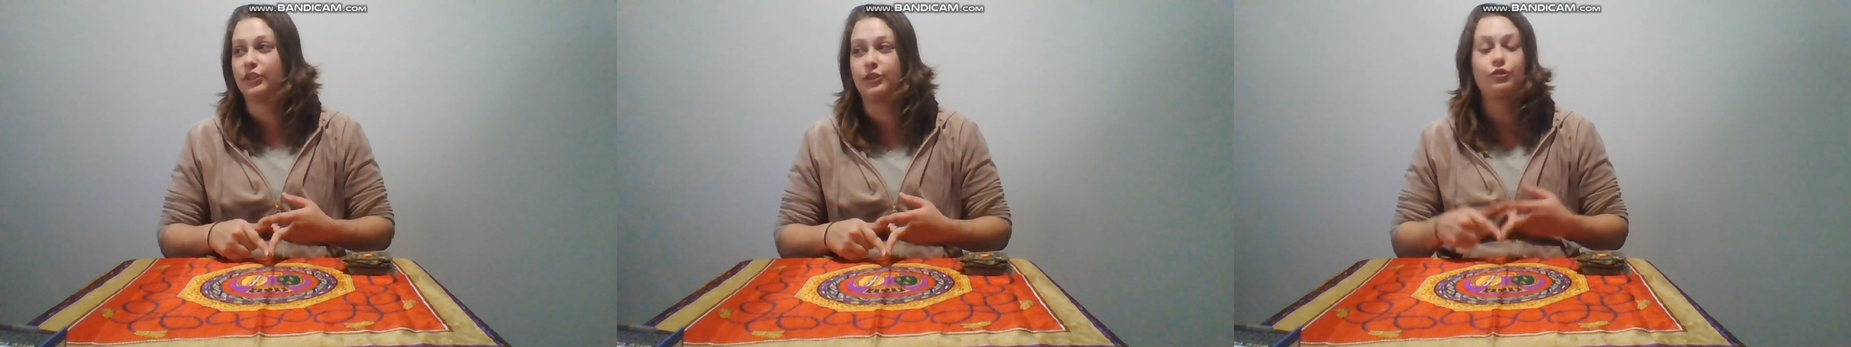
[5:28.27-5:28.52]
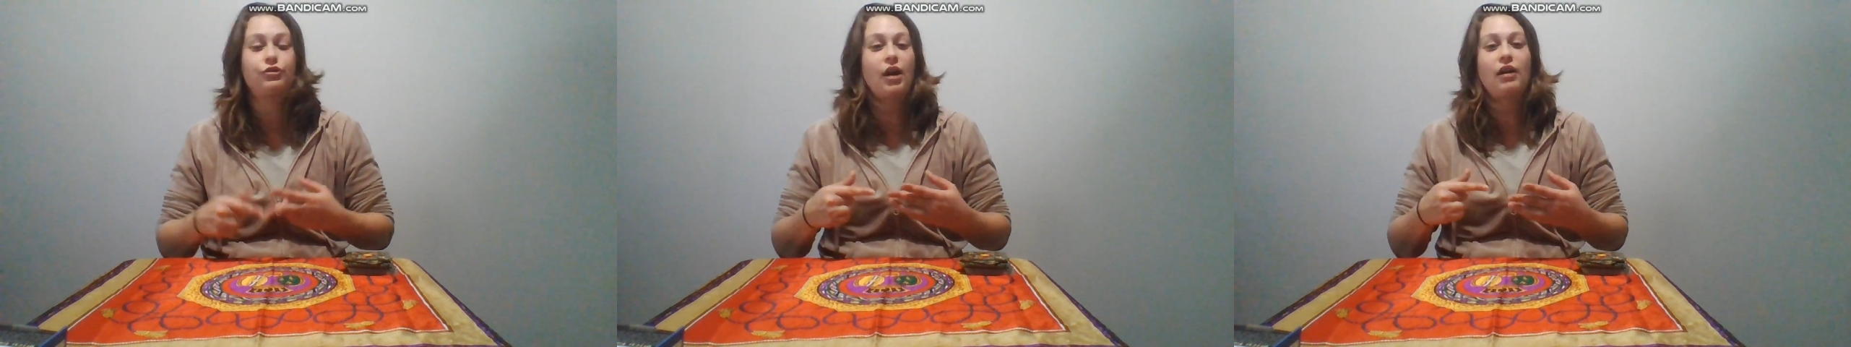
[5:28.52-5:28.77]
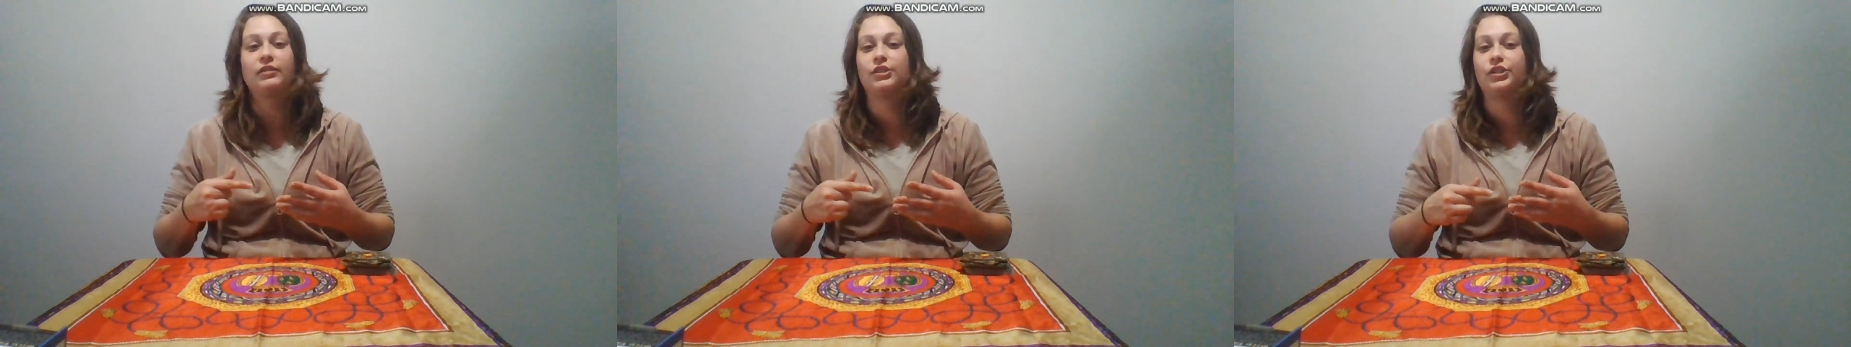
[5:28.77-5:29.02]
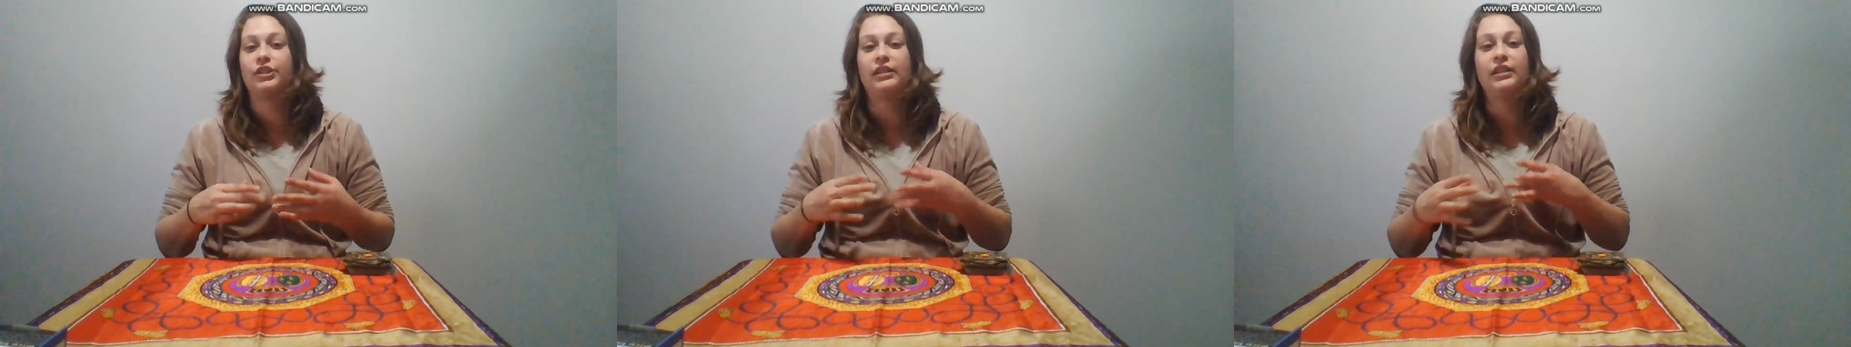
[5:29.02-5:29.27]

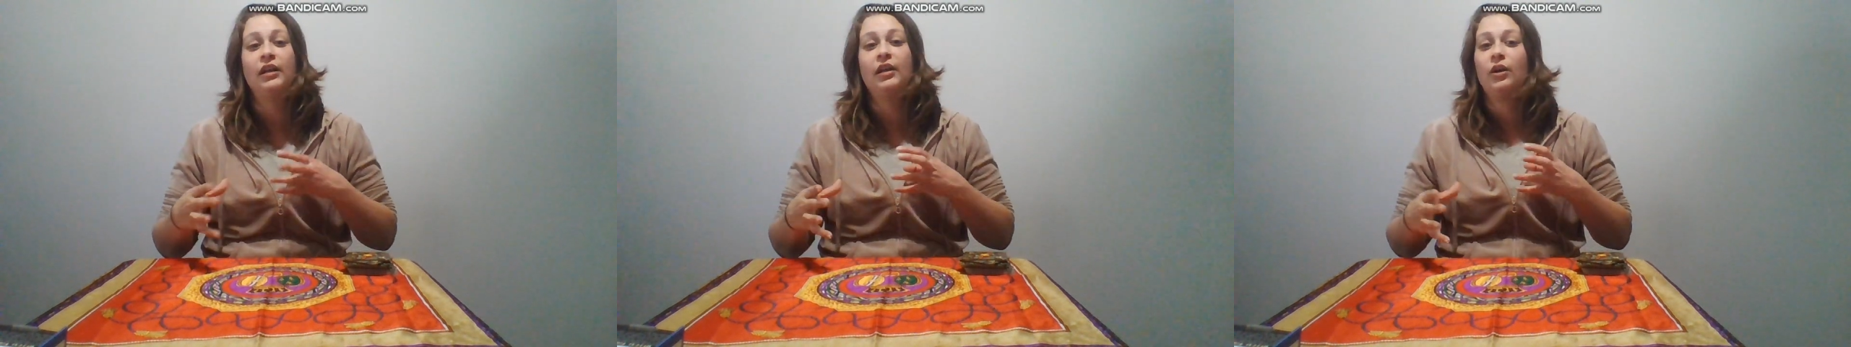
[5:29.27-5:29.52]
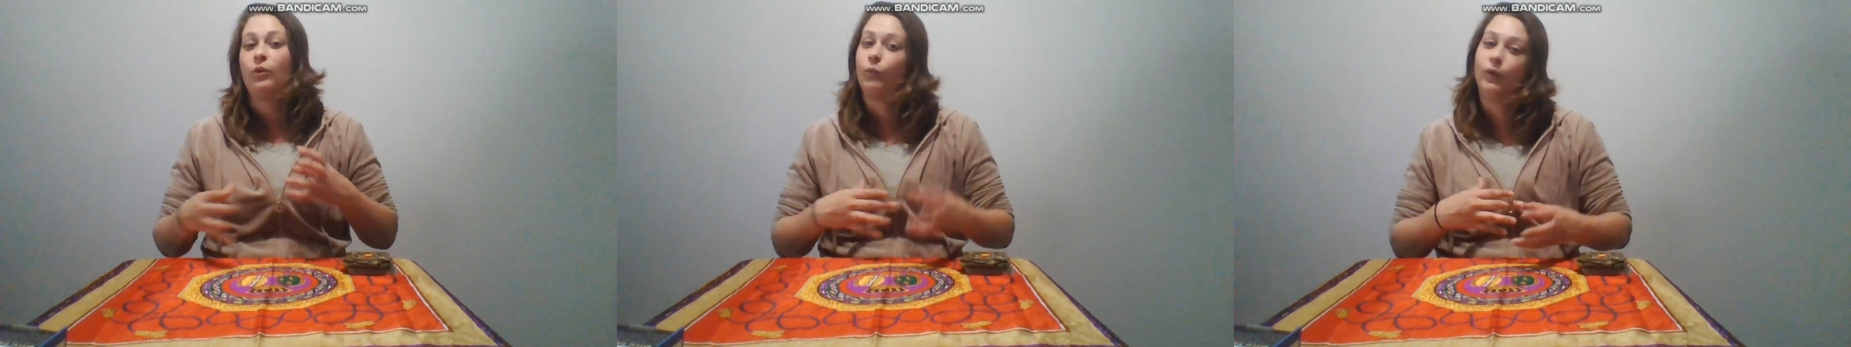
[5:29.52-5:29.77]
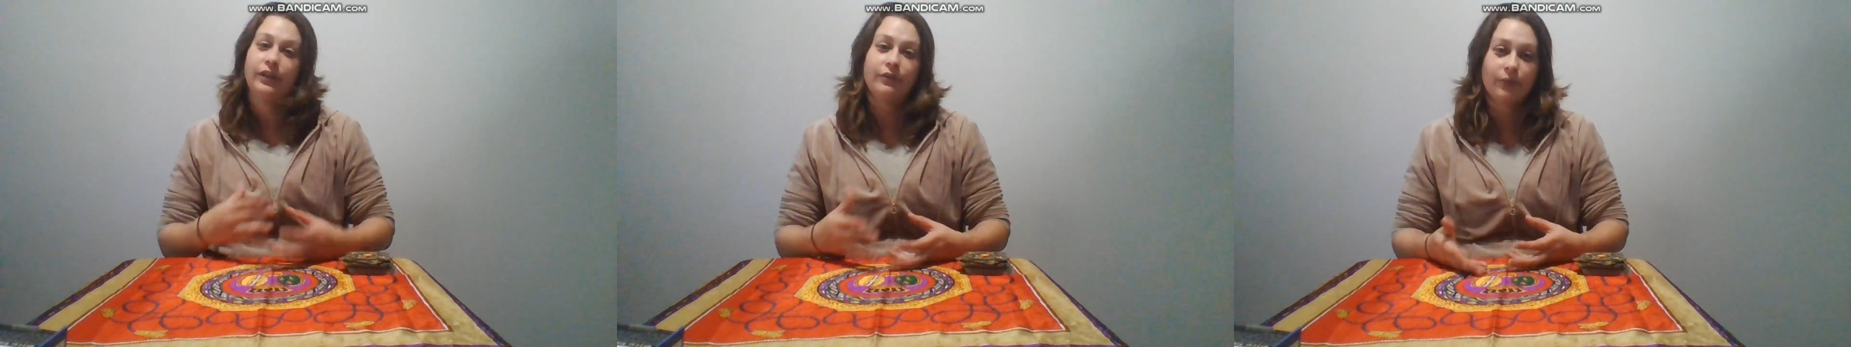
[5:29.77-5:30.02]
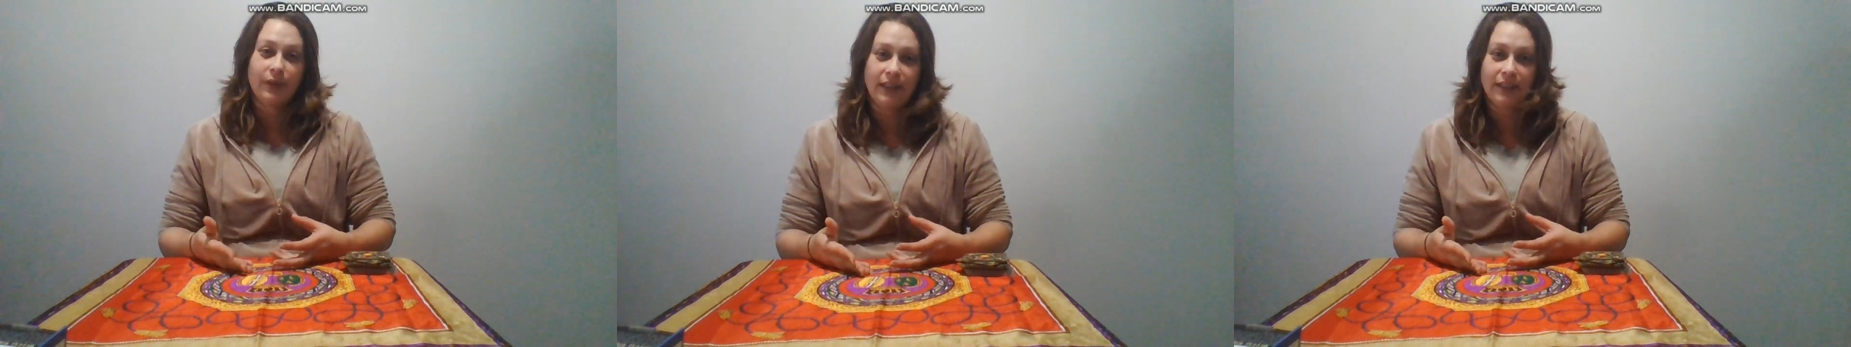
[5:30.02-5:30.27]
astrology when
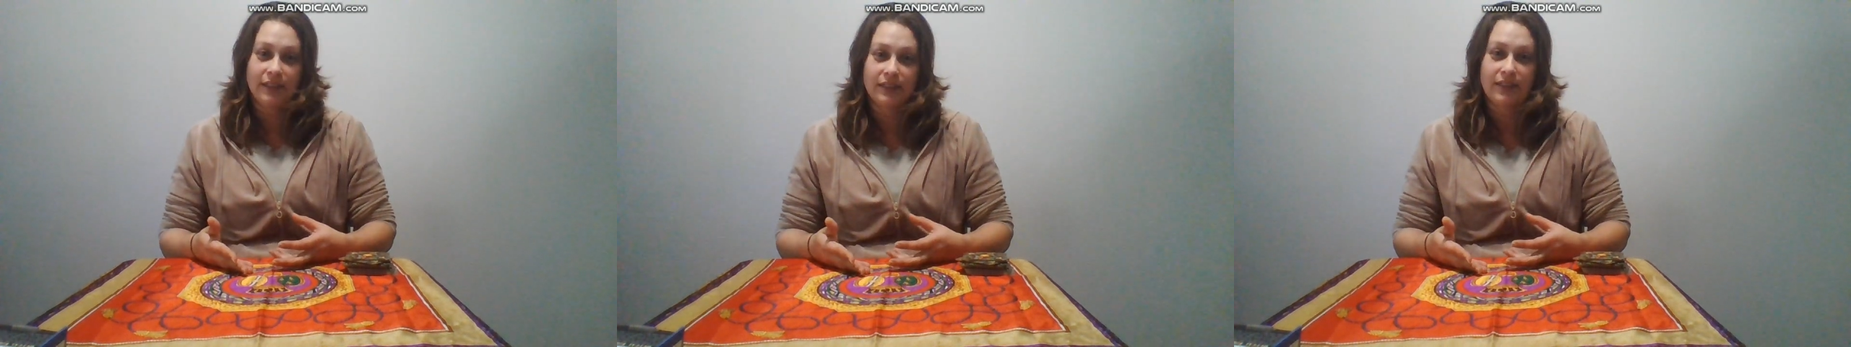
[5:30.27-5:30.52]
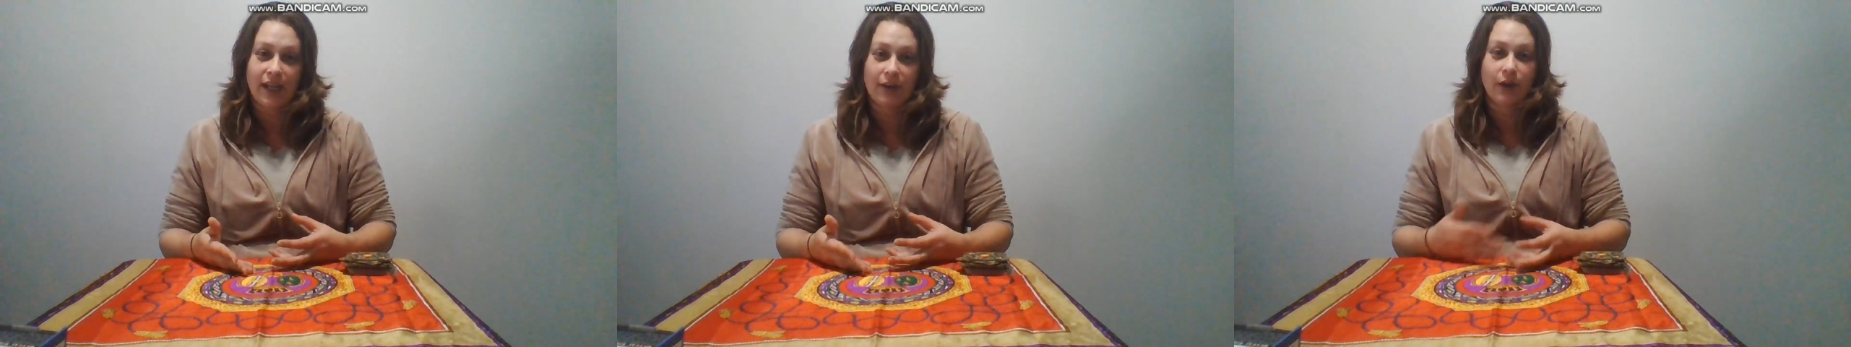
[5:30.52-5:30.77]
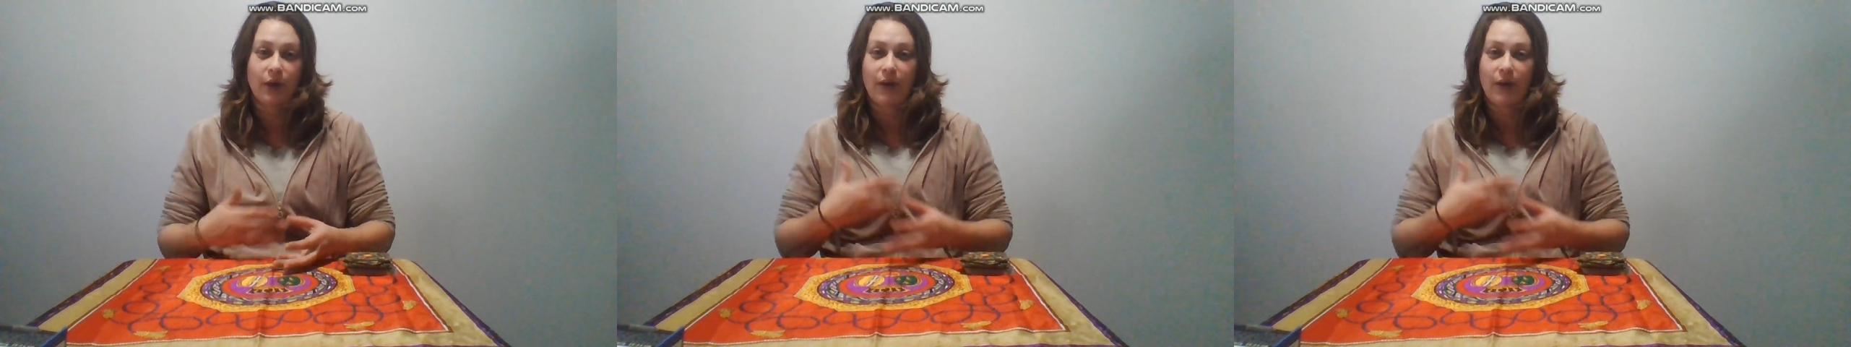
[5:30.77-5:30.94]
reading tarot.